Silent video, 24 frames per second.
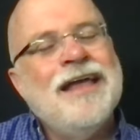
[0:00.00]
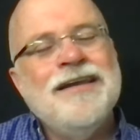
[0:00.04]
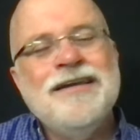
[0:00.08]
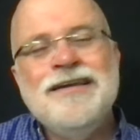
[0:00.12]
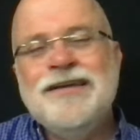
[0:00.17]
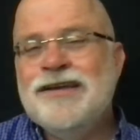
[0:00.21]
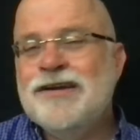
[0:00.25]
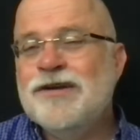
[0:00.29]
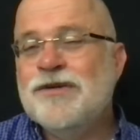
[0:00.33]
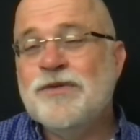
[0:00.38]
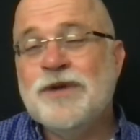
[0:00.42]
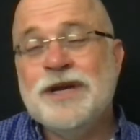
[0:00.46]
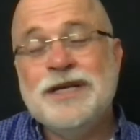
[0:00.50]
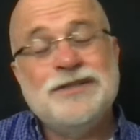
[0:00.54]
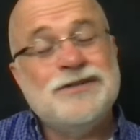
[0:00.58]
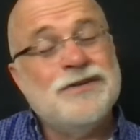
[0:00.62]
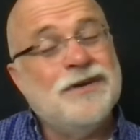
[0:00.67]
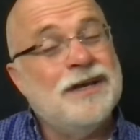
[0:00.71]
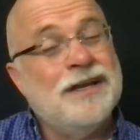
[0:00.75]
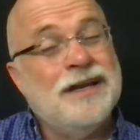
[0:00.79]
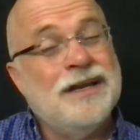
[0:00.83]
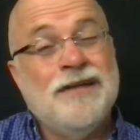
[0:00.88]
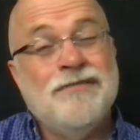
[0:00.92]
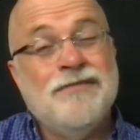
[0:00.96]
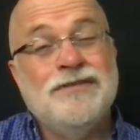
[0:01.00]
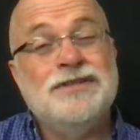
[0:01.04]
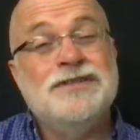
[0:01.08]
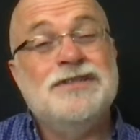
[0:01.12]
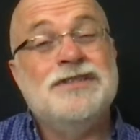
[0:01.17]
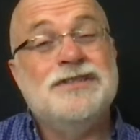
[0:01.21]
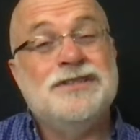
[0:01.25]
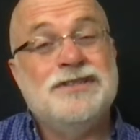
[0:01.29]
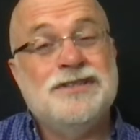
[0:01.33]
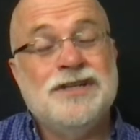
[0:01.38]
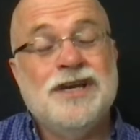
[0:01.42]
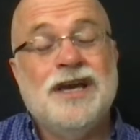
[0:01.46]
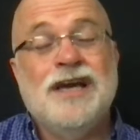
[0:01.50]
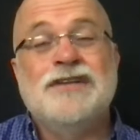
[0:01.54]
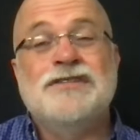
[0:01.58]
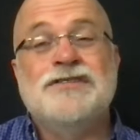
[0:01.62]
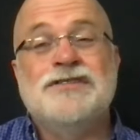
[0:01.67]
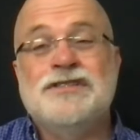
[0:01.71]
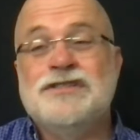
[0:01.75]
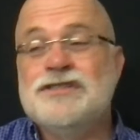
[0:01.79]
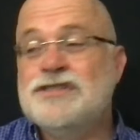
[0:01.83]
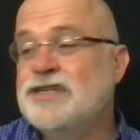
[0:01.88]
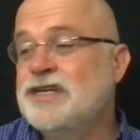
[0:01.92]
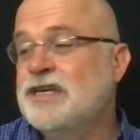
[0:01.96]
And Rachel Evans
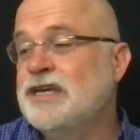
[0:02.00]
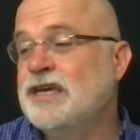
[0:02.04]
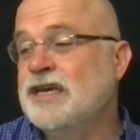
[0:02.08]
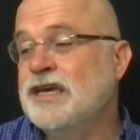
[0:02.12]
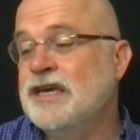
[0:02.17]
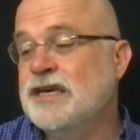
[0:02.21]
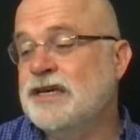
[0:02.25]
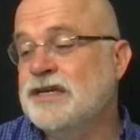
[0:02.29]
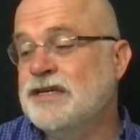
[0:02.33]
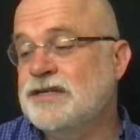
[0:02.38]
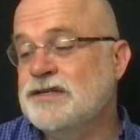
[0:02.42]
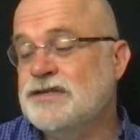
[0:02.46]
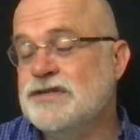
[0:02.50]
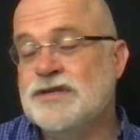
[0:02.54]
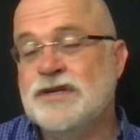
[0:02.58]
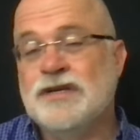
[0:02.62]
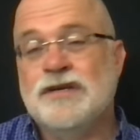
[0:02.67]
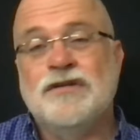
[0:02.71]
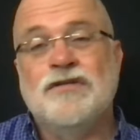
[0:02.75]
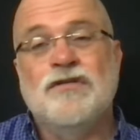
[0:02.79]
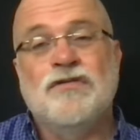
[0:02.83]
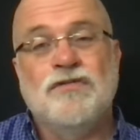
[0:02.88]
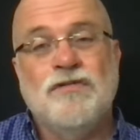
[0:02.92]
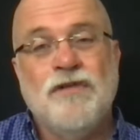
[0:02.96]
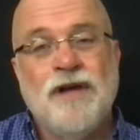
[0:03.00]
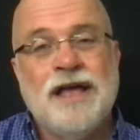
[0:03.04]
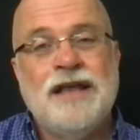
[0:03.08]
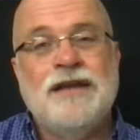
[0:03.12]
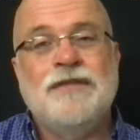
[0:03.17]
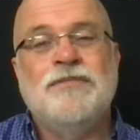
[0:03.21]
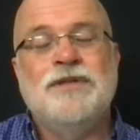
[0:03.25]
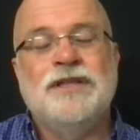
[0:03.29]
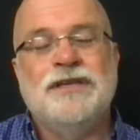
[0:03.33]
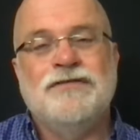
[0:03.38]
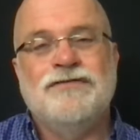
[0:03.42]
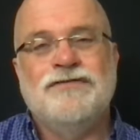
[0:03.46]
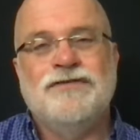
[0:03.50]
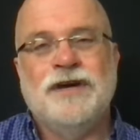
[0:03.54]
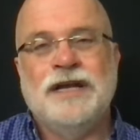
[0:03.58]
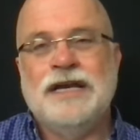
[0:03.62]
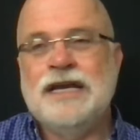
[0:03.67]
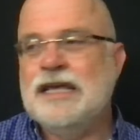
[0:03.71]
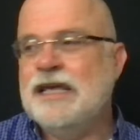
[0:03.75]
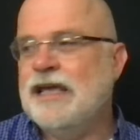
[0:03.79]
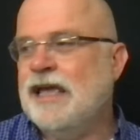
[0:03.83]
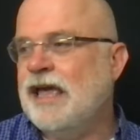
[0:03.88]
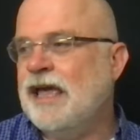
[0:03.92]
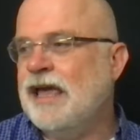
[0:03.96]
she is incredibly
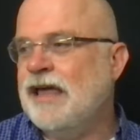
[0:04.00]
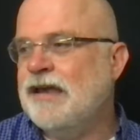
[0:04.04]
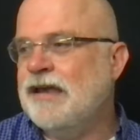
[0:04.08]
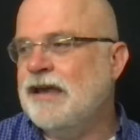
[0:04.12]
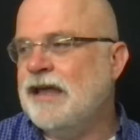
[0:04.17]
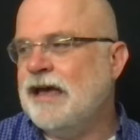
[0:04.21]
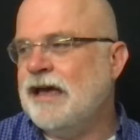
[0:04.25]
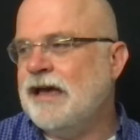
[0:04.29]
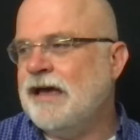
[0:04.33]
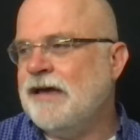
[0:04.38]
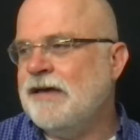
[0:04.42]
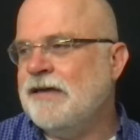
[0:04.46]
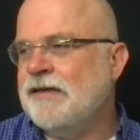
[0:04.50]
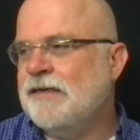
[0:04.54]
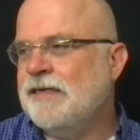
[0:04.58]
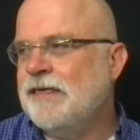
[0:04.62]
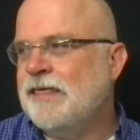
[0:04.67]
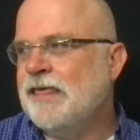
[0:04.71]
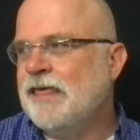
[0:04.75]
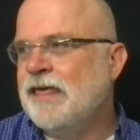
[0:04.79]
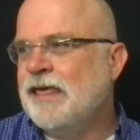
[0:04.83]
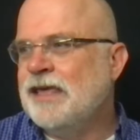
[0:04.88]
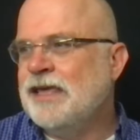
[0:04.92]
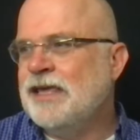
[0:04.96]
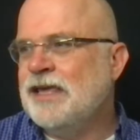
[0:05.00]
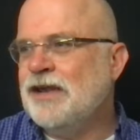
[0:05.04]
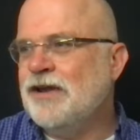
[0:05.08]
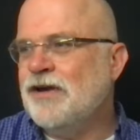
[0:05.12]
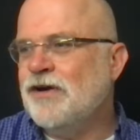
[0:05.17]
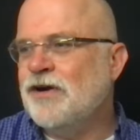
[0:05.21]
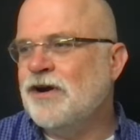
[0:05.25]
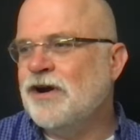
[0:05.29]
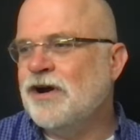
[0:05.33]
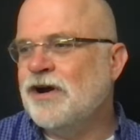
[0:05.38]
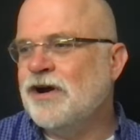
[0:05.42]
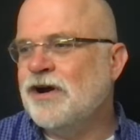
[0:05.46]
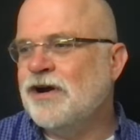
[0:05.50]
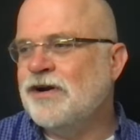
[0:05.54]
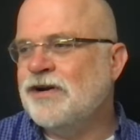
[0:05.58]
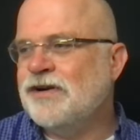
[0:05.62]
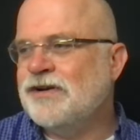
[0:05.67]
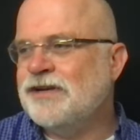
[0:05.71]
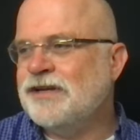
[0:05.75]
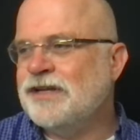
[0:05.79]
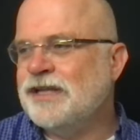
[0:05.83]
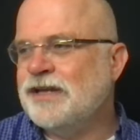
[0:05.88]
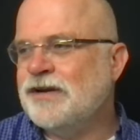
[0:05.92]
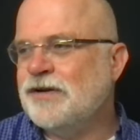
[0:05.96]
funny. And
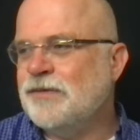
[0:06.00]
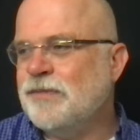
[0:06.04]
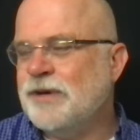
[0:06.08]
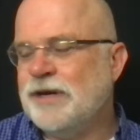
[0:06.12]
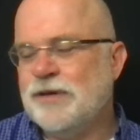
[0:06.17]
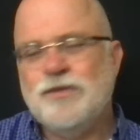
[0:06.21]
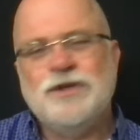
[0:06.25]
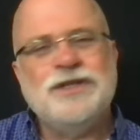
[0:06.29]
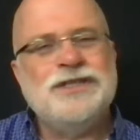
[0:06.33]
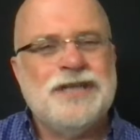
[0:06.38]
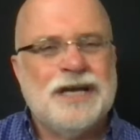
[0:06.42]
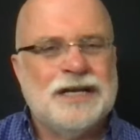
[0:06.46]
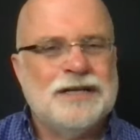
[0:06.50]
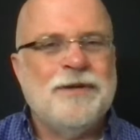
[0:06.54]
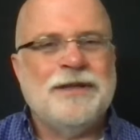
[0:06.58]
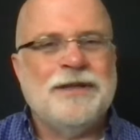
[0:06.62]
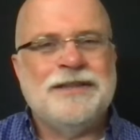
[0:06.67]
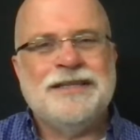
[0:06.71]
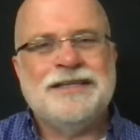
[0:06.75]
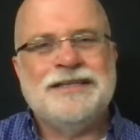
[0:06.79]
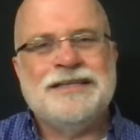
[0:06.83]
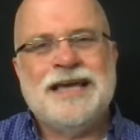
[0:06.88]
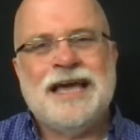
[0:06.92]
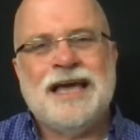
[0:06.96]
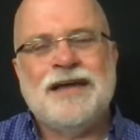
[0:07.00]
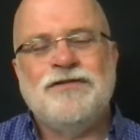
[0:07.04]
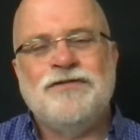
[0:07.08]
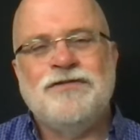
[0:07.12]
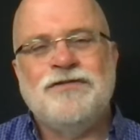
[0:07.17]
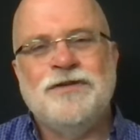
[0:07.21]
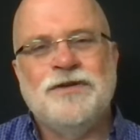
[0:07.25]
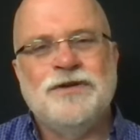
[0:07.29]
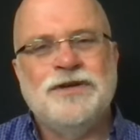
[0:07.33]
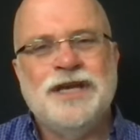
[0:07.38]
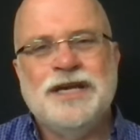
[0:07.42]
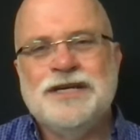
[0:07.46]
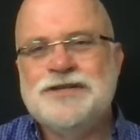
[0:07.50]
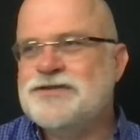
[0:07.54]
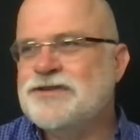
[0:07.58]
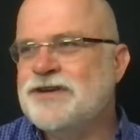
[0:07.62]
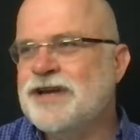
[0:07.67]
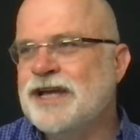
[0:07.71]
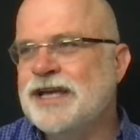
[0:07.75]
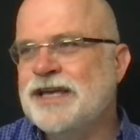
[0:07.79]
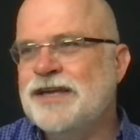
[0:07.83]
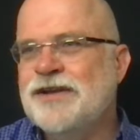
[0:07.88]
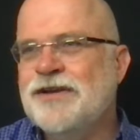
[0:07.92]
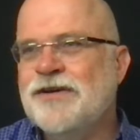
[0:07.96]
her little bit, we talked about the tattle phone
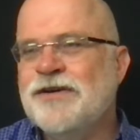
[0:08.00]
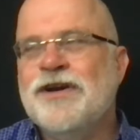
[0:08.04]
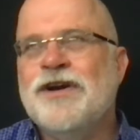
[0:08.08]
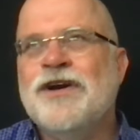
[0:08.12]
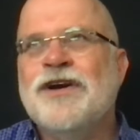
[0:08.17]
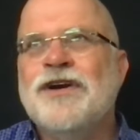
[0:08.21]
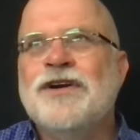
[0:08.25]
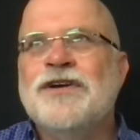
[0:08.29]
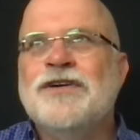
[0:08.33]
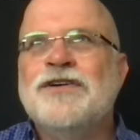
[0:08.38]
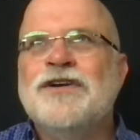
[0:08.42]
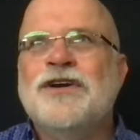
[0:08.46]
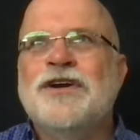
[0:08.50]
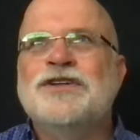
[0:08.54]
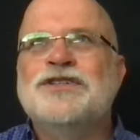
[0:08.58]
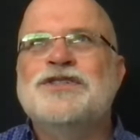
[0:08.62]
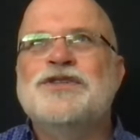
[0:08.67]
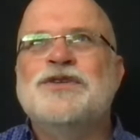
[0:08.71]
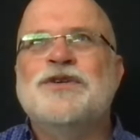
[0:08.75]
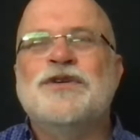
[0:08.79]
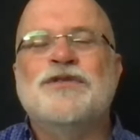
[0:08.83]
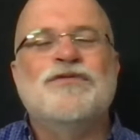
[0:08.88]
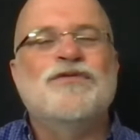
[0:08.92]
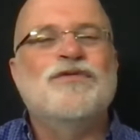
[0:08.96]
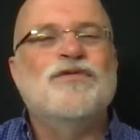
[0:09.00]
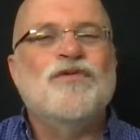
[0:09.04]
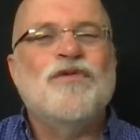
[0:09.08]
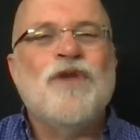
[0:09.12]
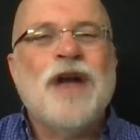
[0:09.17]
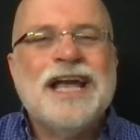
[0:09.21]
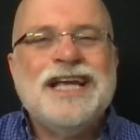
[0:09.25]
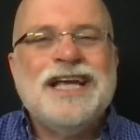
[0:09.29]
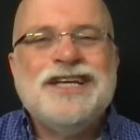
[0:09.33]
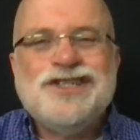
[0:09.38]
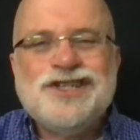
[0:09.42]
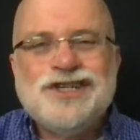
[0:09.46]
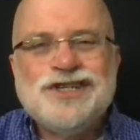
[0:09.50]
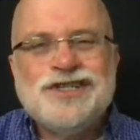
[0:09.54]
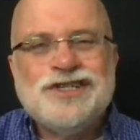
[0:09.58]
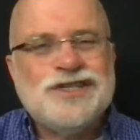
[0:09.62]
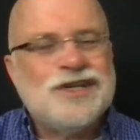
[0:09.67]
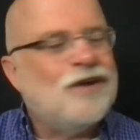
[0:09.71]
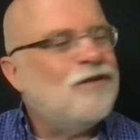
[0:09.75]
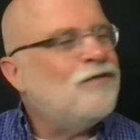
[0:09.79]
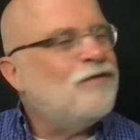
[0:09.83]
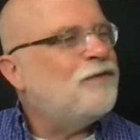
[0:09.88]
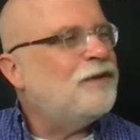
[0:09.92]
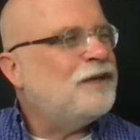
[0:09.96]
yesterday, and her sort of righteous
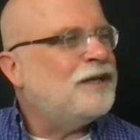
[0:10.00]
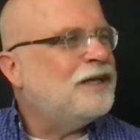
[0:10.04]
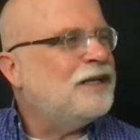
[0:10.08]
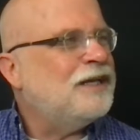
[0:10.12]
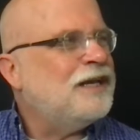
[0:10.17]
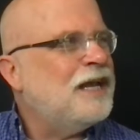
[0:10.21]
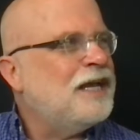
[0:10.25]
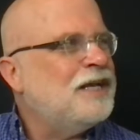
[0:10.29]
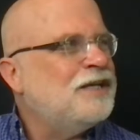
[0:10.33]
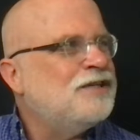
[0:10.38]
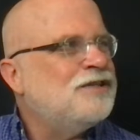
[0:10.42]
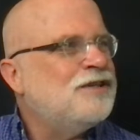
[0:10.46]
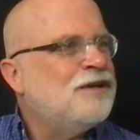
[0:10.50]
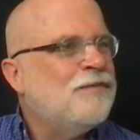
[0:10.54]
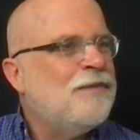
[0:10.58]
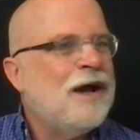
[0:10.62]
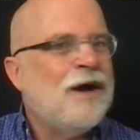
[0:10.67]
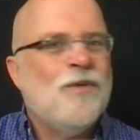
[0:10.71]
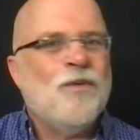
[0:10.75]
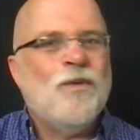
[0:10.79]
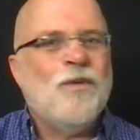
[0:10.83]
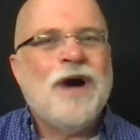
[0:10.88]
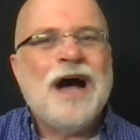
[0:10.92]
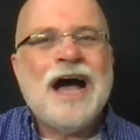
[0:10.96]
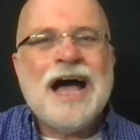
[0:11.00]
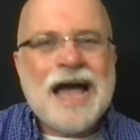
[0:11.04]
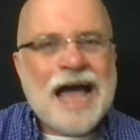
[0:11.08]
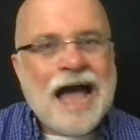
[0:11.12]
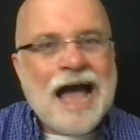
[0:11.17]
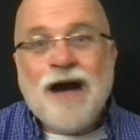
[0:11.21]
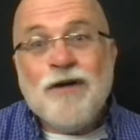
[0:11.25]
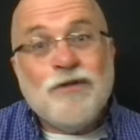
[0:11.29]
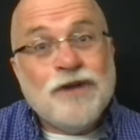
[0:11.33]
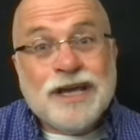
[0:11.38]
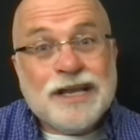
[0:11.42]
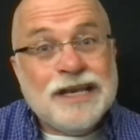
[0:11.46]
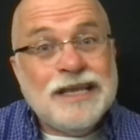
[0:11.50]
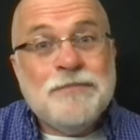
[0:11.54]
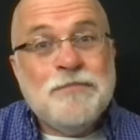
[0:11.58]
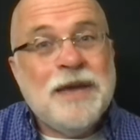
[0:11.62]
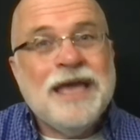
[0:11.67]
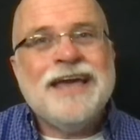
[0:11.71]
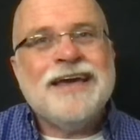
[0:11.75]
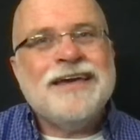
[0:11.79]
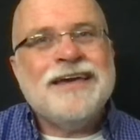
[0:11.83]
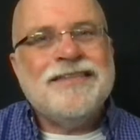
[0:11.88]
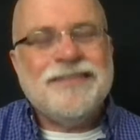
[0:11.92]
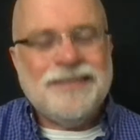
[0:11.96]
self-indignation about how could he
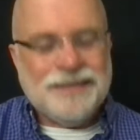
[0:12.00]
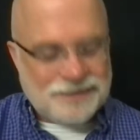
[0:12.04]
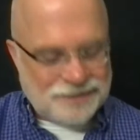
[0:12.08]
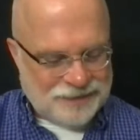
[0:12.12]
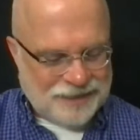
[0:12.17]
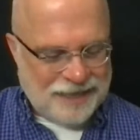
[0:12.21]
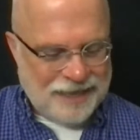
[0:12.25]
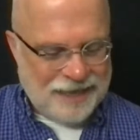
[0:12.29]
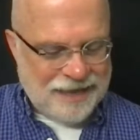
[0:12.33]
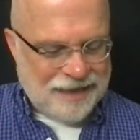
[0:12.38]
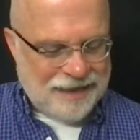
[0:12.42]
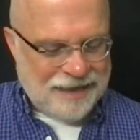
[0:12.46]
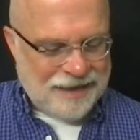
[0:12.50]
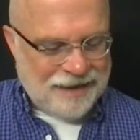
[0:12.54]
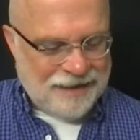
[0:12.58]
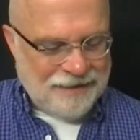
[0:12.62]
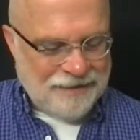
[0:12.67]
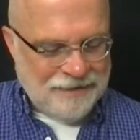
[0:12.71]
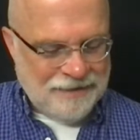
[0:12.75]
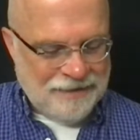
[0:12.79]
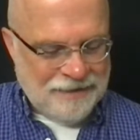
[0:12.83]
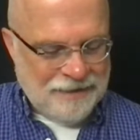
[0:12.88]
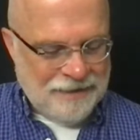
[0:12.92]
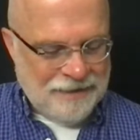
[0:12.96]
pick this kid